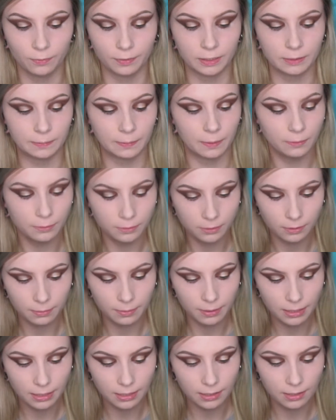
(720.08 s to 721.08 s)
if it's supposed to
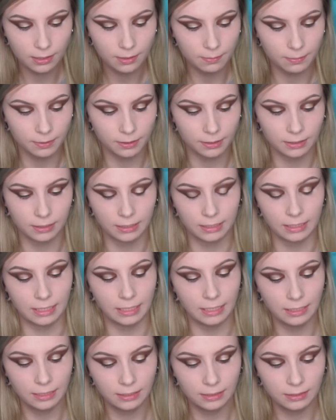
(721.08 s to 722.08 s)
be, but it
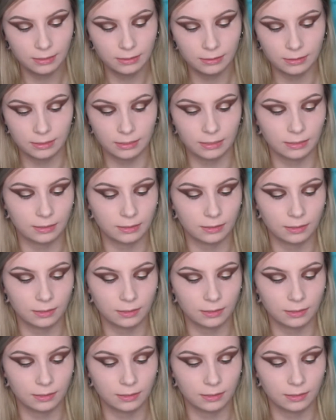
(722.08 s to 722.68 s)
is, and